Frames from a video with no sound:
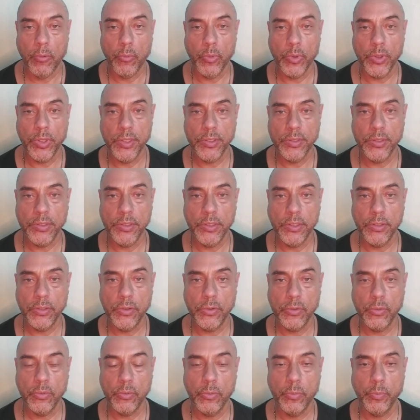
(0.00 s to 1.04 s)
We just need
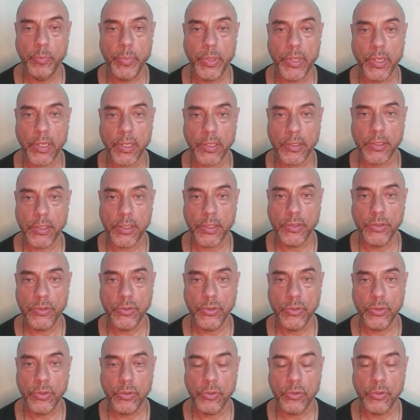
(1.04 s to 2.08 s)
to pay
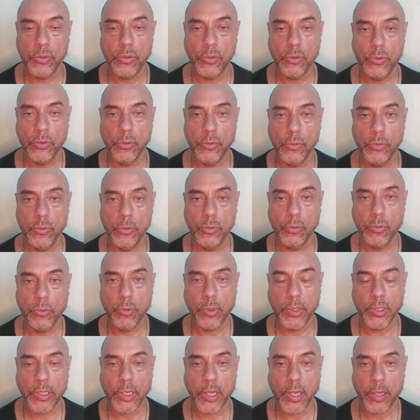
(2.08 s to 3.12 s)
attention to
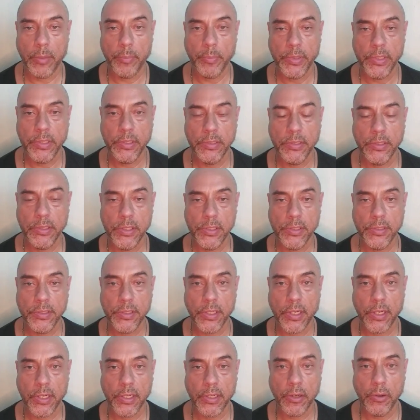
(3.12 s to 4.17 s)
what happens
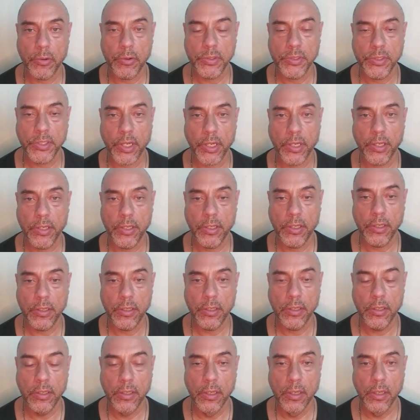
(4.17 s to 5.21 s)
inside our
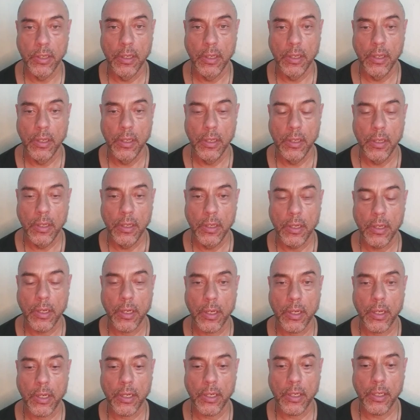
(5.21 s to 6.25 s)
psyche.
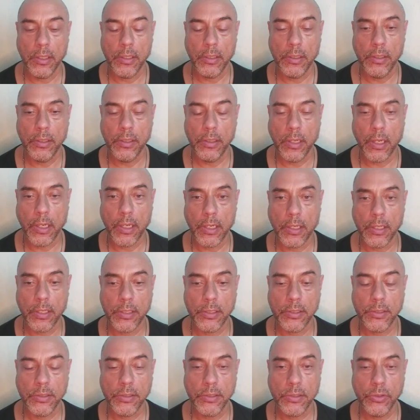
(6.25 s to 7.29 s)
And
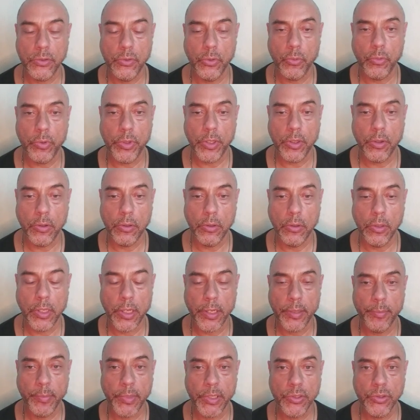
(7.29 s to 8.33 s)
as you recall,
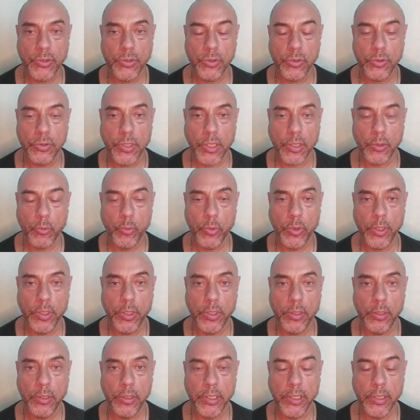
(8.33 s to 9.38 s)
I mentioned that
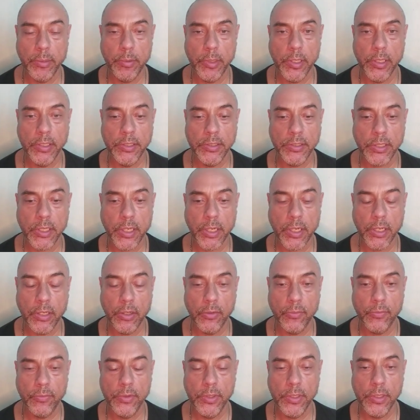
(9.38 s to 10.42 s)
we live
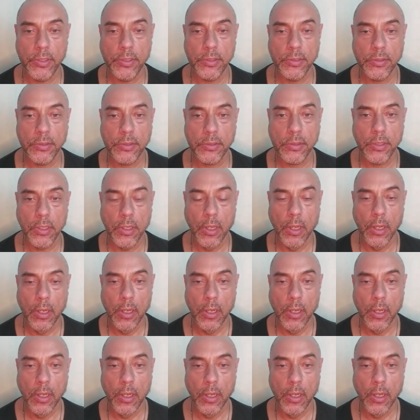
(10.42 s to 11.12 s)
inside of this